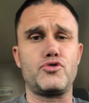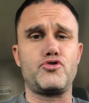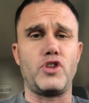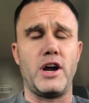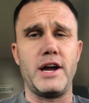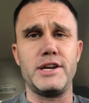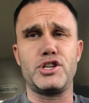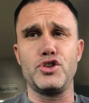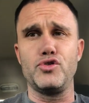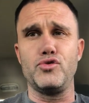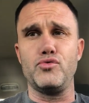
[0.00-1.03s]
trying
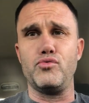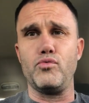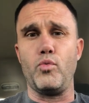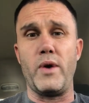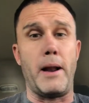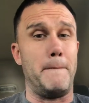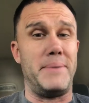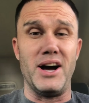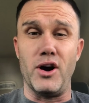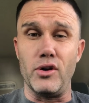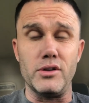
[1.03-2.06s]
to win a
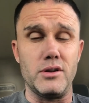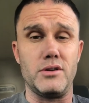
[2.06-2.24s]
belt,